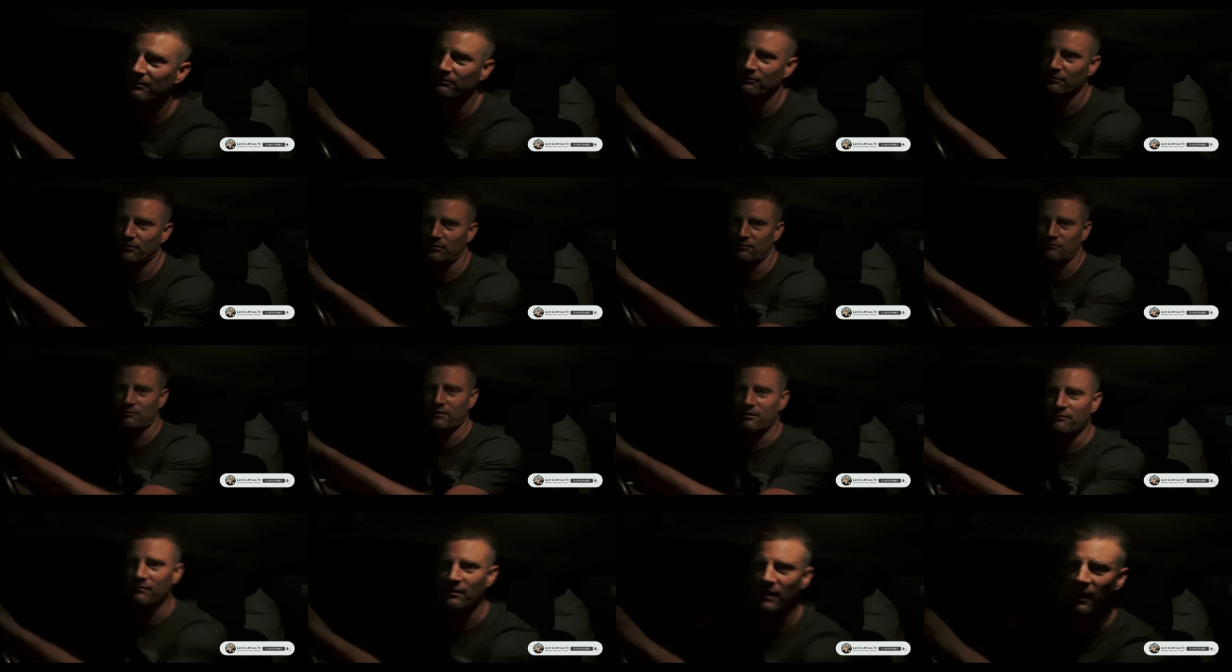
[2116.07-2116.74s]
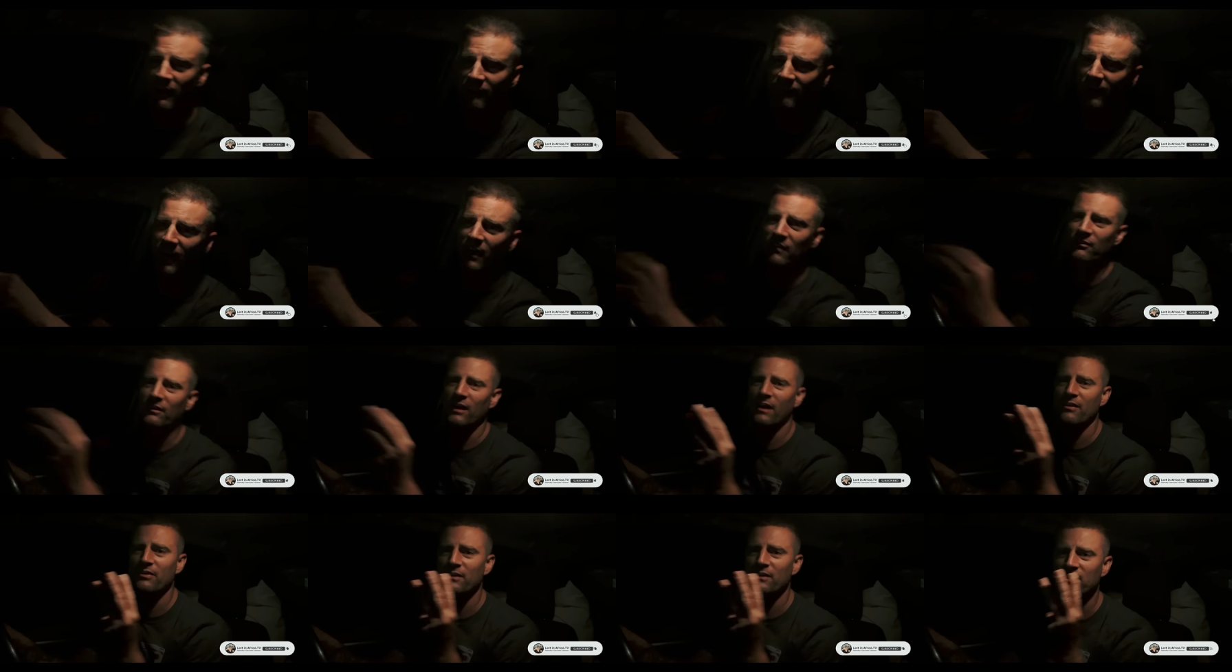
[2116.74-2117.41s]
through the river, I've now
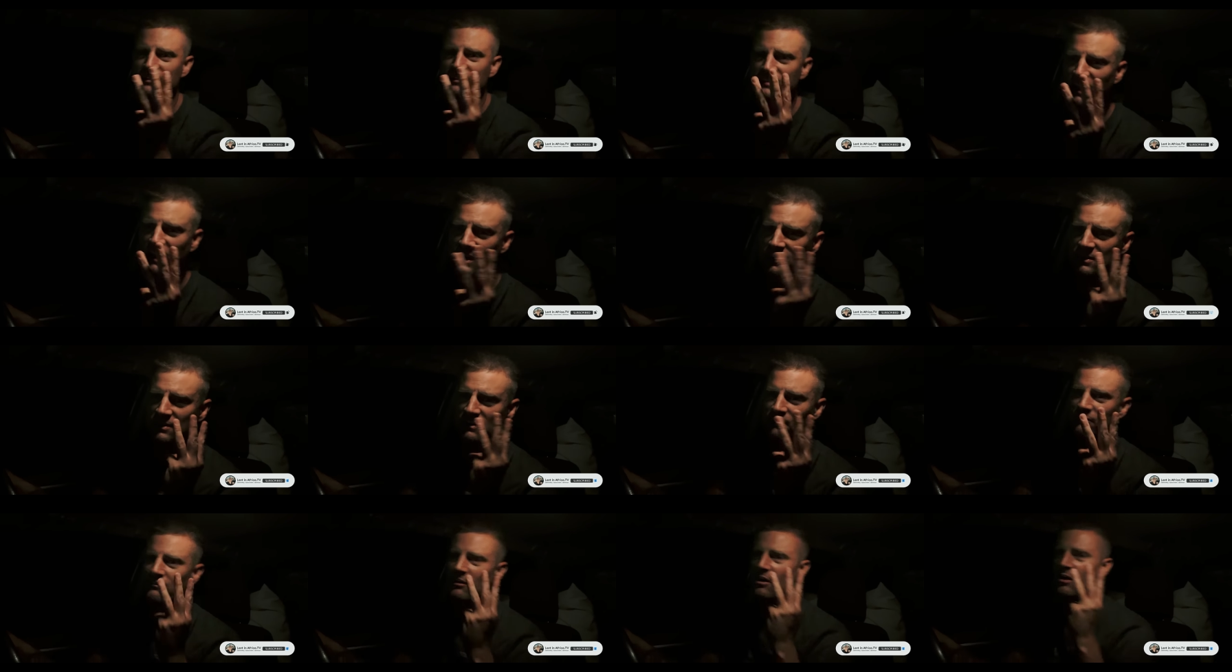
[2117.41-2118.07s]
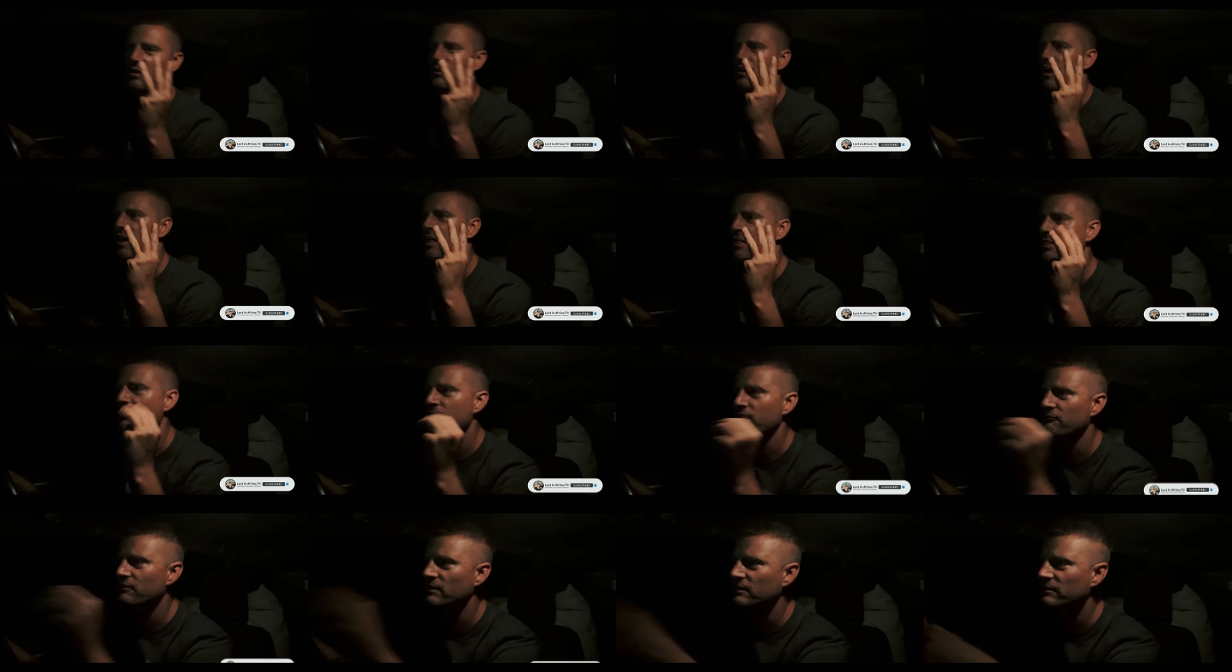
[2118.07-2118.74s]
done this section of road
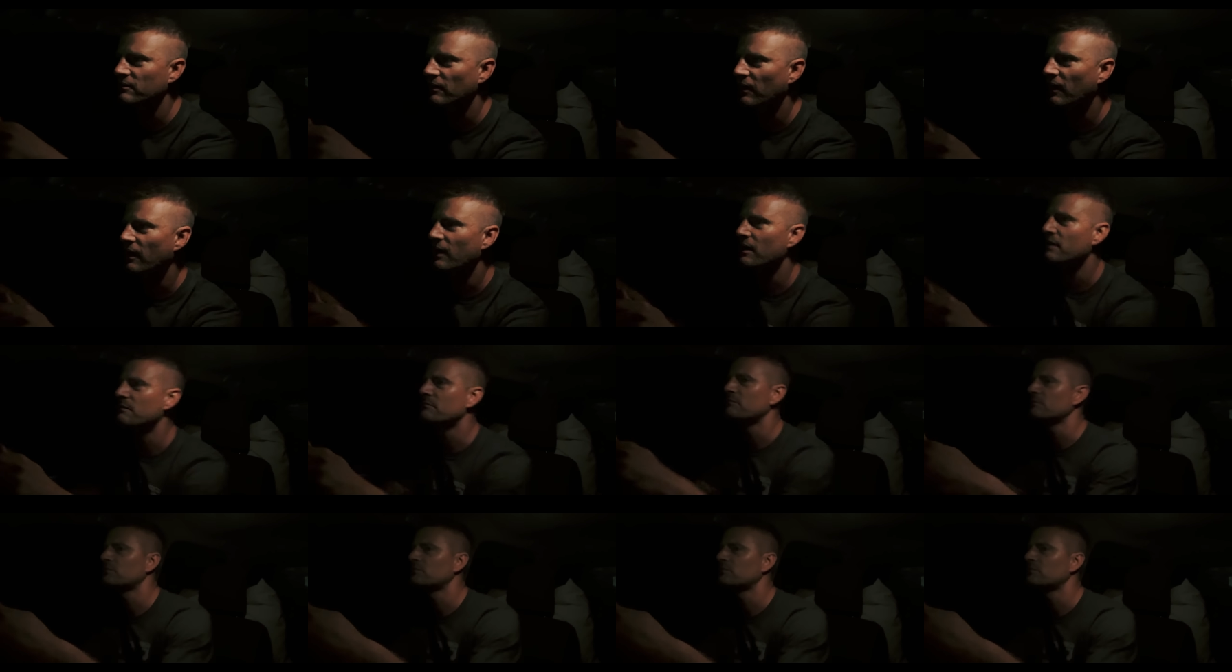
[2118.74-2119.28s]
three times.